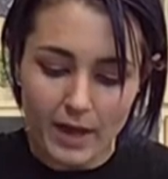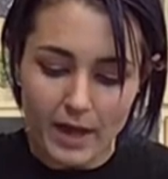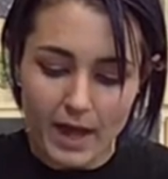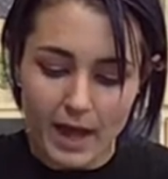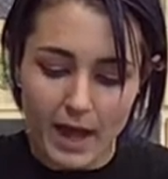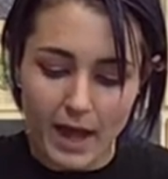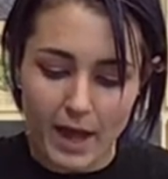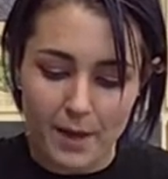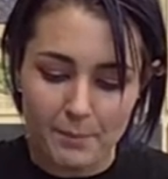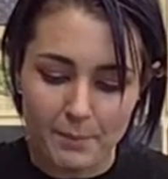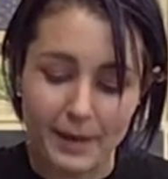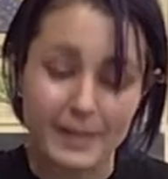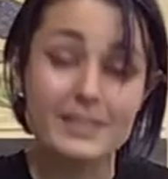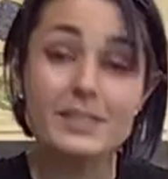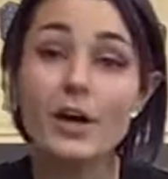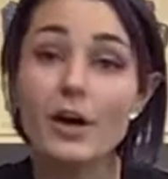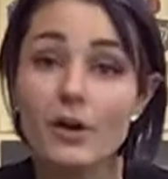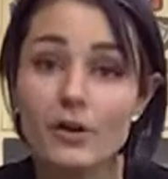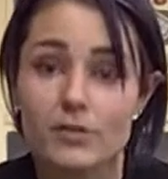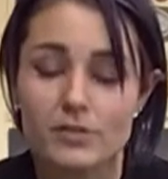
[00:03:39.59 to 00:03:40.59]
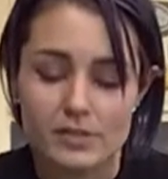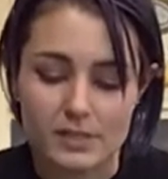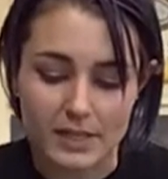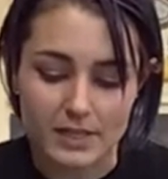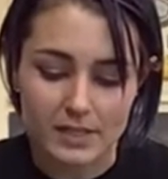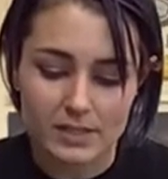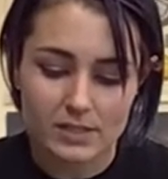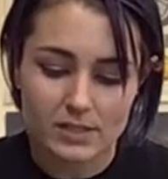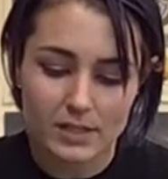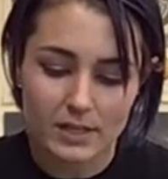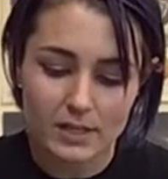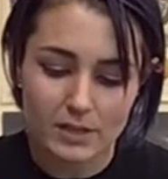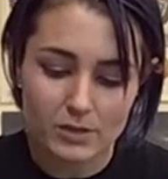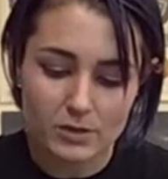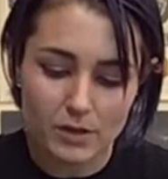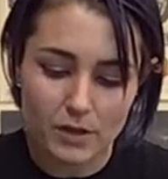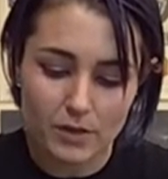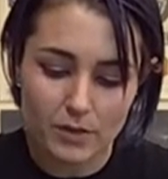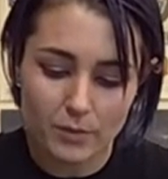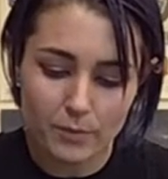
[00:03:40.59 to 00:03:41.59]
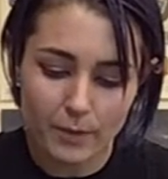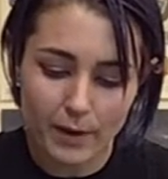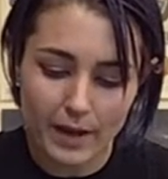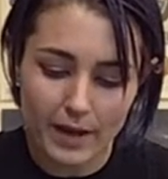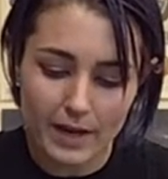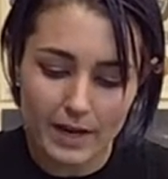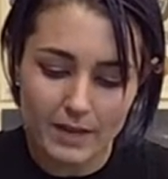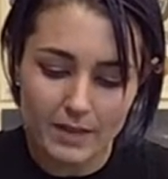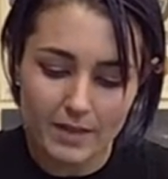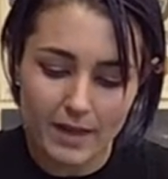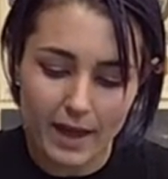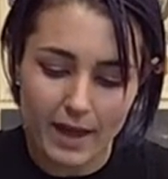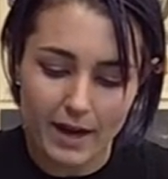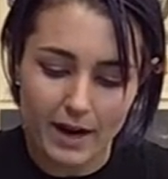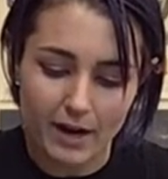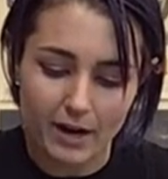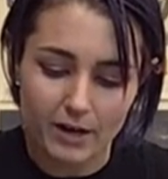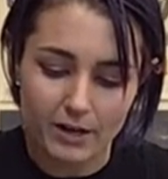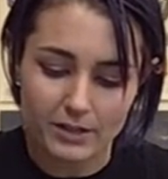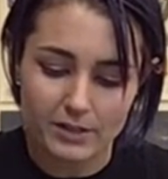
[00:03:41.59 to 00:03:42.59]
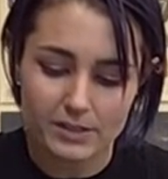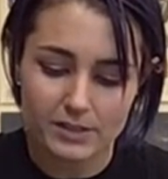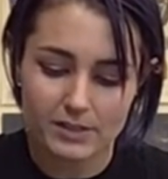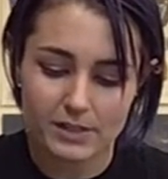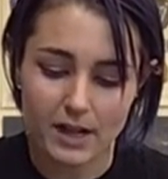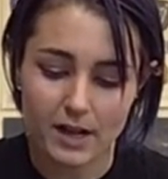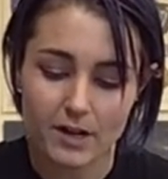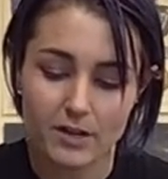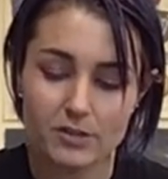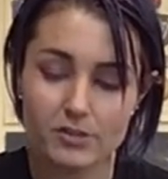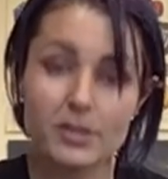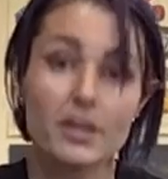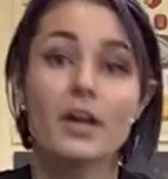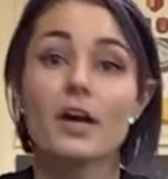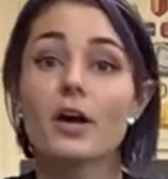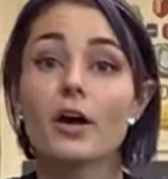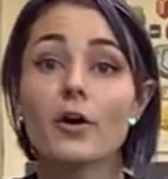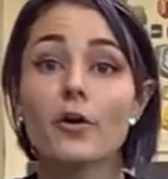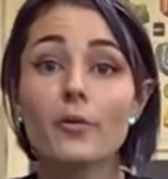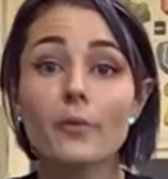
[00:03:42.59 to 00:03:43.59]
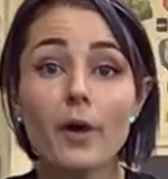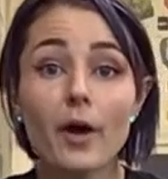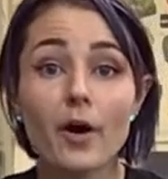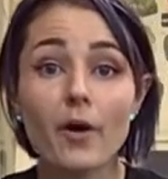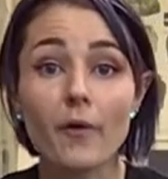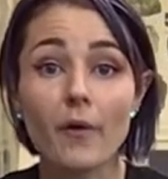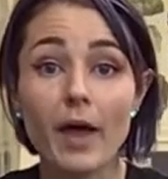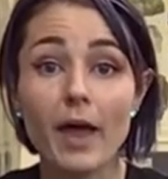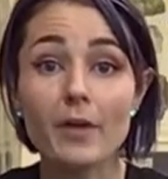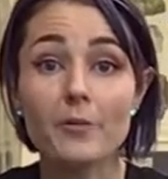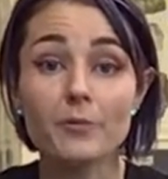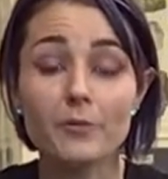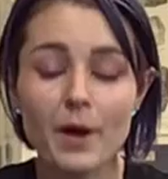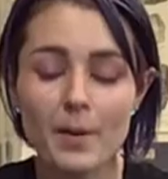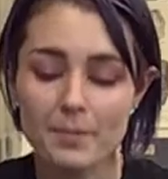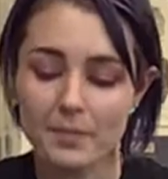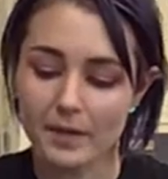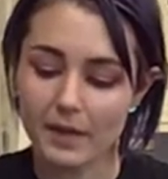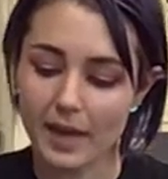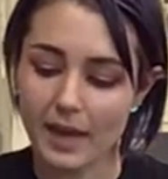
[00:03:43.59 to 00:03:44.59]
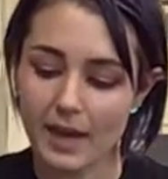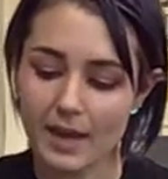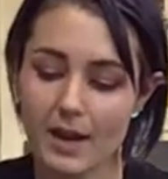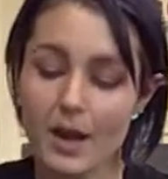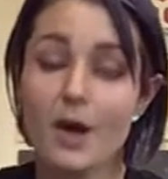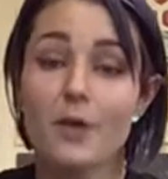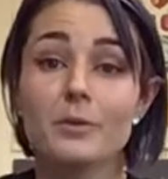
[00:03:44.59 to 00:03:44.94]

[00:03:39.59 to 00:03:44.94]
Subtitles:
mitosis is the way that our cells grow and replicate,